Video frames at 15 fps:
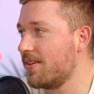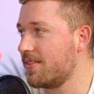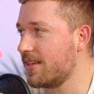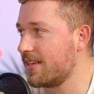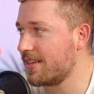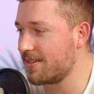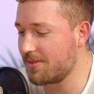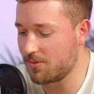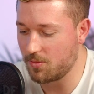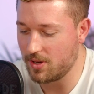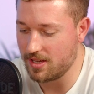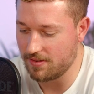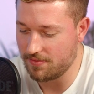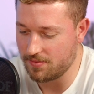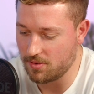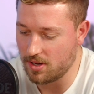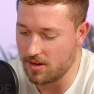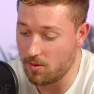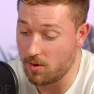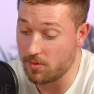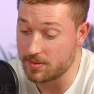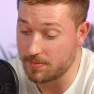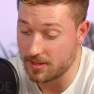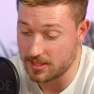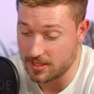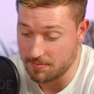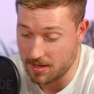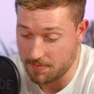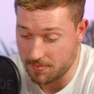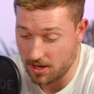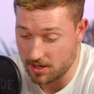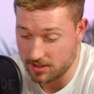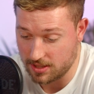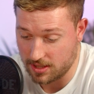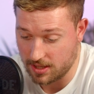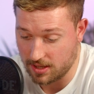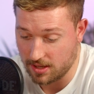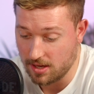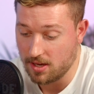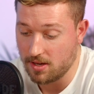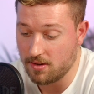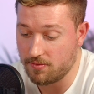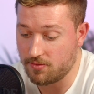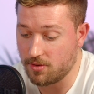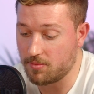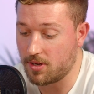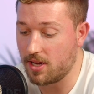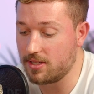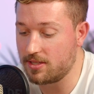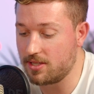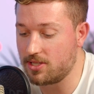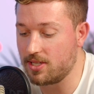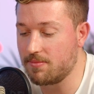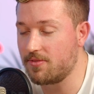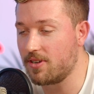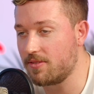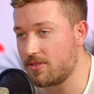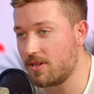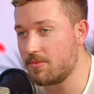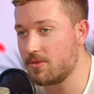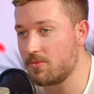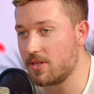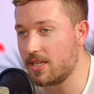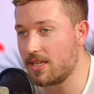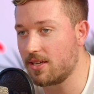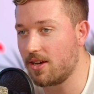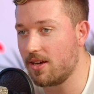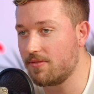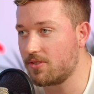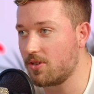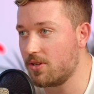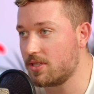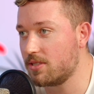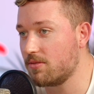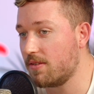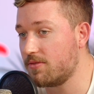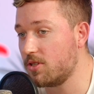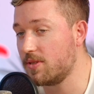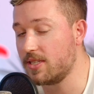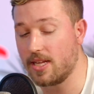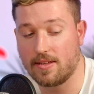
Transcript: I think we've, or especially me personally, from going to the gym five times a week, mm. I've got into the rut of doing